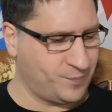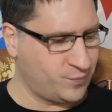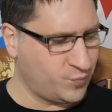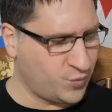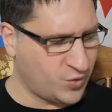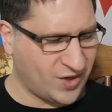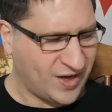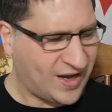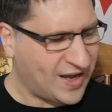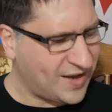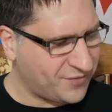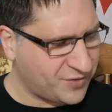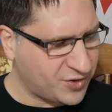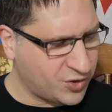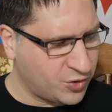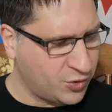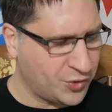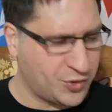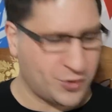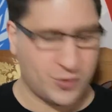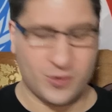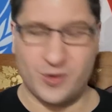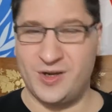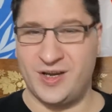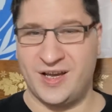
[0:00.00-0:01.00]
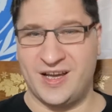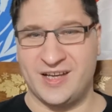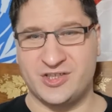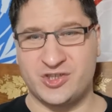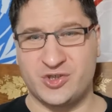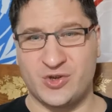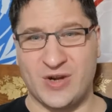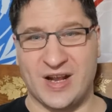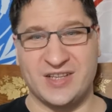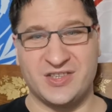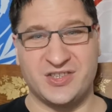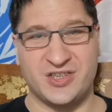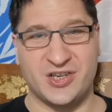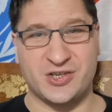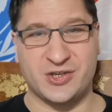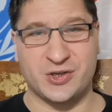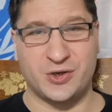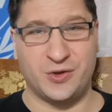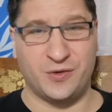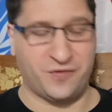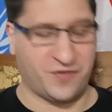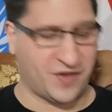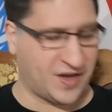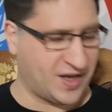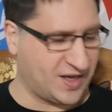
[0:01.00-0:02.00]
we're gonna have to go through a, a,
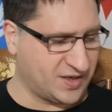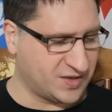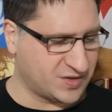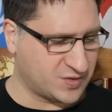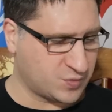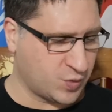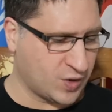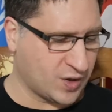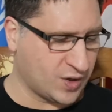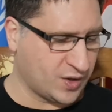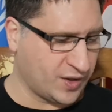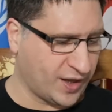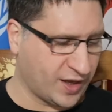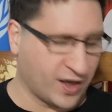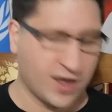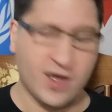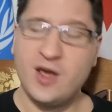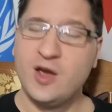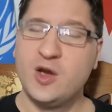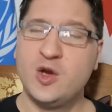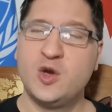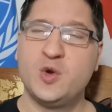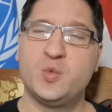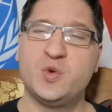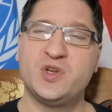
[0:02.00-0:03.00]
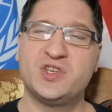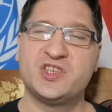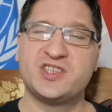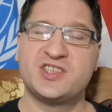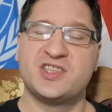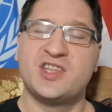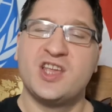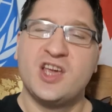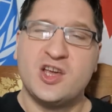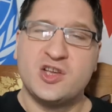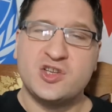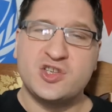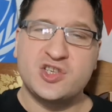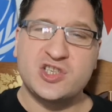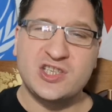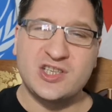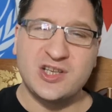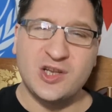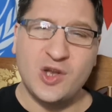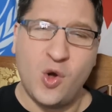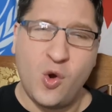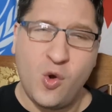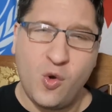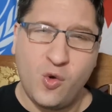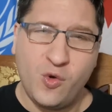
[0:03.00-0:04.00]
transitional phase where like we just
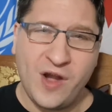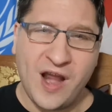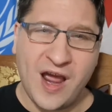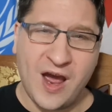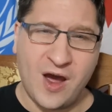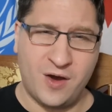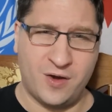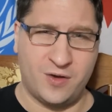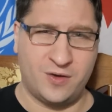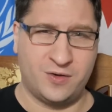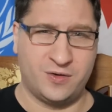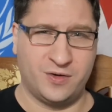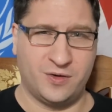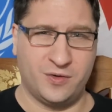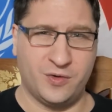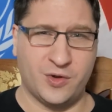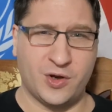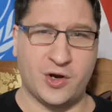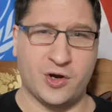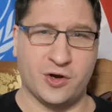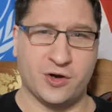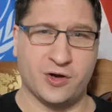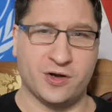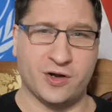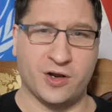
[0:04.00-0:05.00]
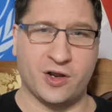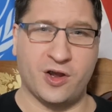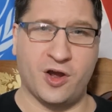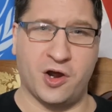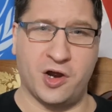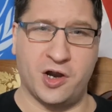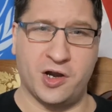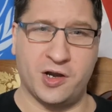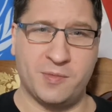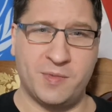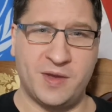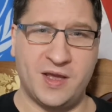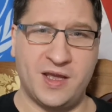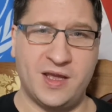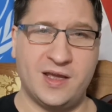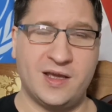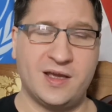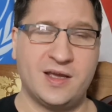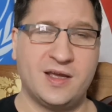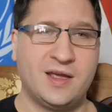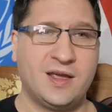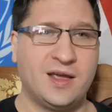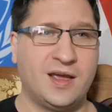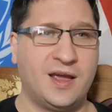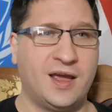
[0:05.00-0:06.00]
slow down the current
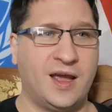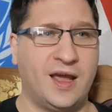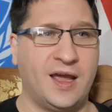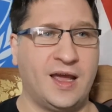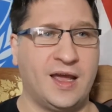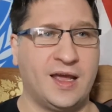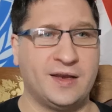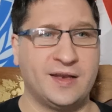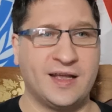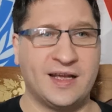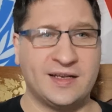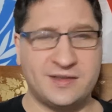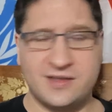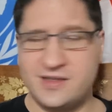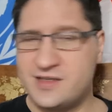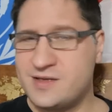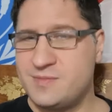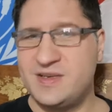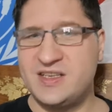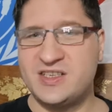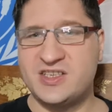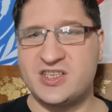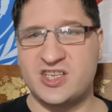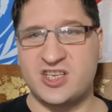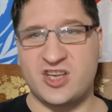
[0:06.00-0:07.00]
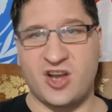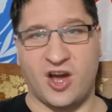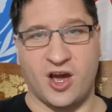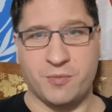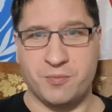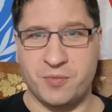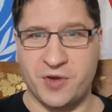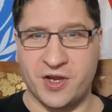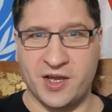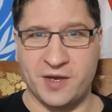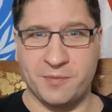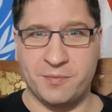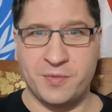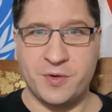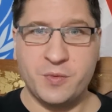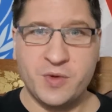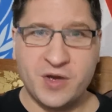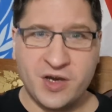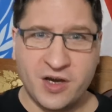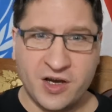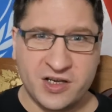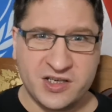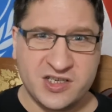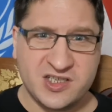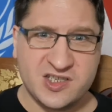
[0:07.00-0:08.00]
economy and that doesn't mean stopping it but we
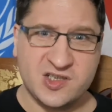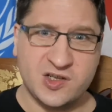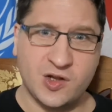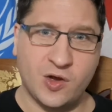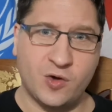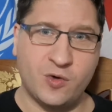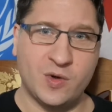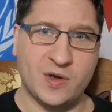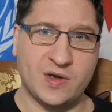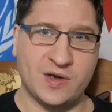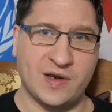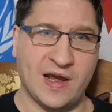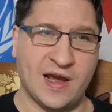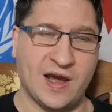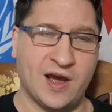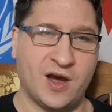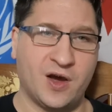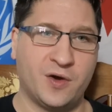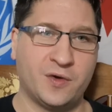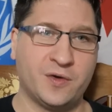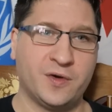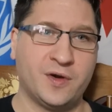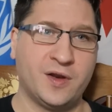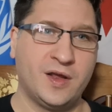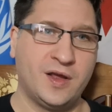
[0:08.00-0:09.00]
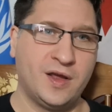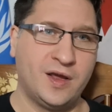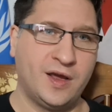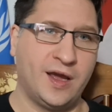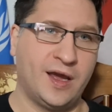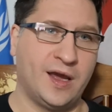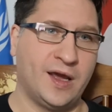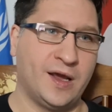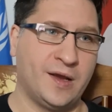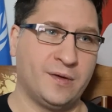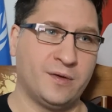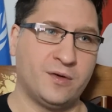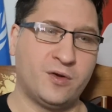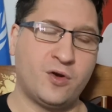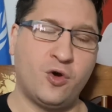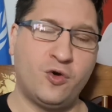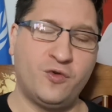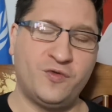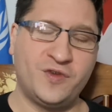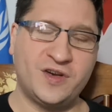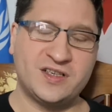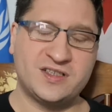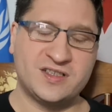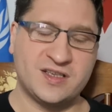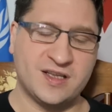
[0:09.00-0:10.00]
got to slow it down and
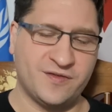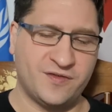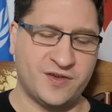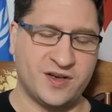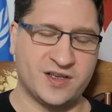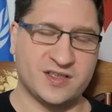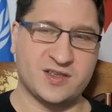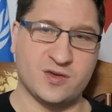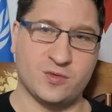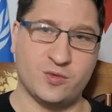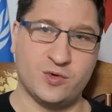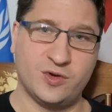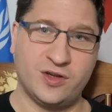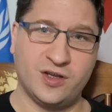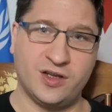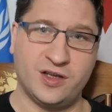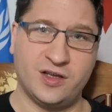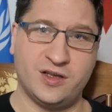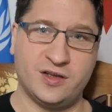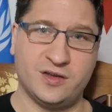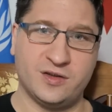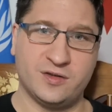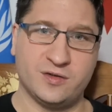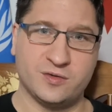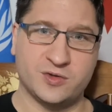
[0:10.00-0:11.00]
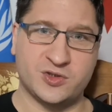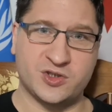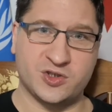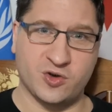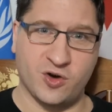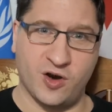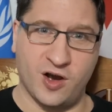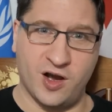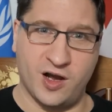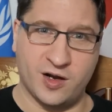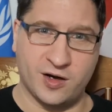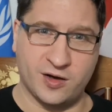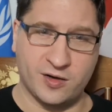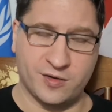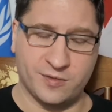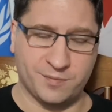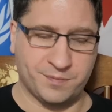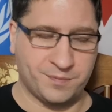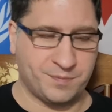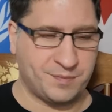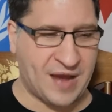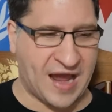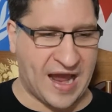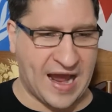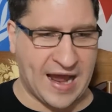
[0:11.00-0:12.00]
covid has given us a really strong
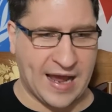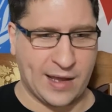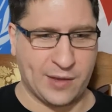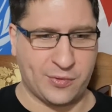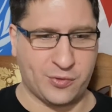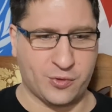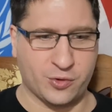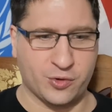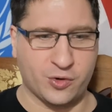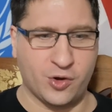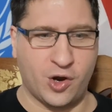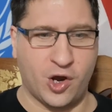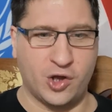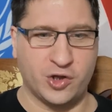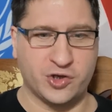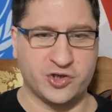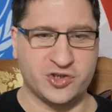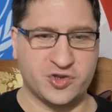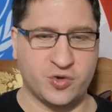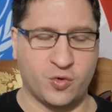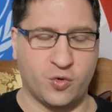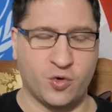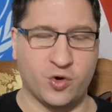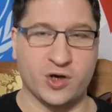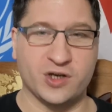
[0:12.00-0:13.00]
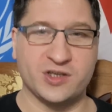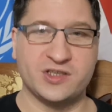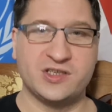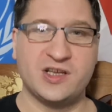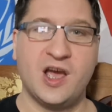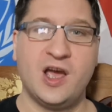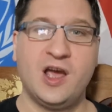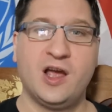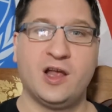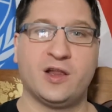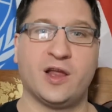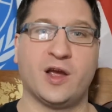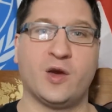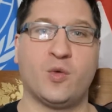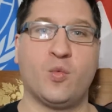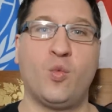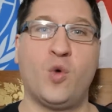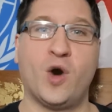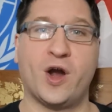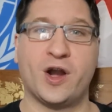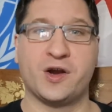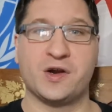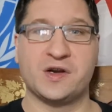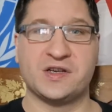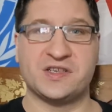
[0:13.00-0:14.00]
path or knowledge towards like
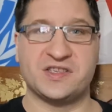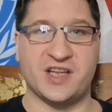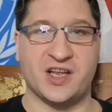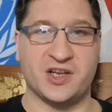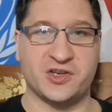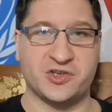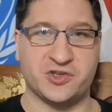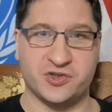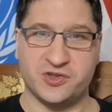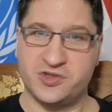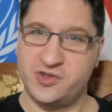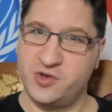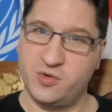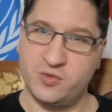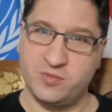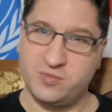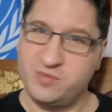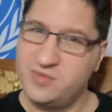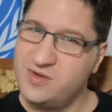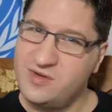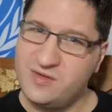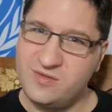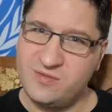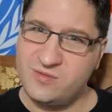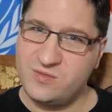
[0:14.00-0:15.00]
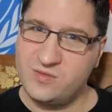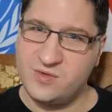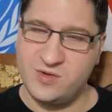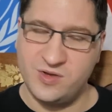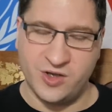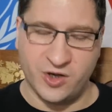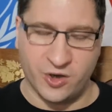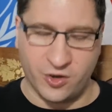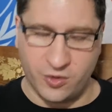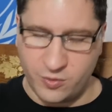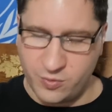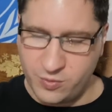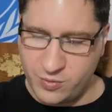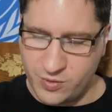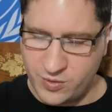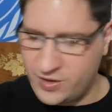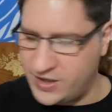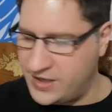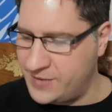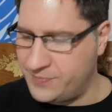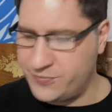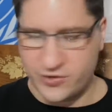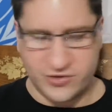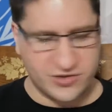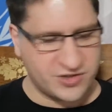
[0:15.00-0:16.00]
what are essential so you know
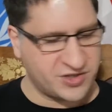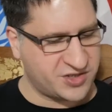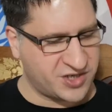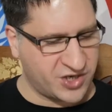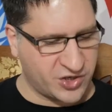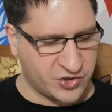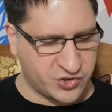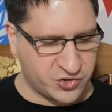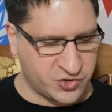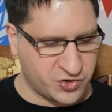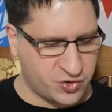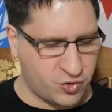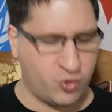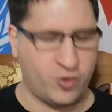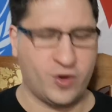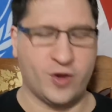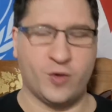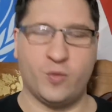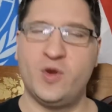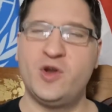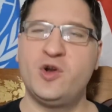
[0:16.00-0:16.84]
keep those essentials going.